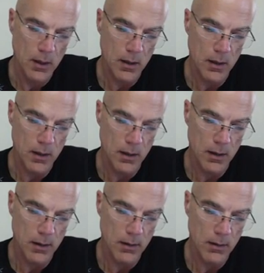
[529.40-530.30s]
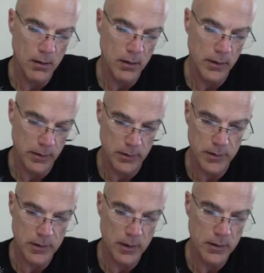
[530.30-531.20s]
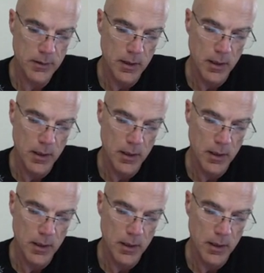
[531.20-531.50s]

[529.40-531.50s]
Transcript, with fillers: uh, in this case,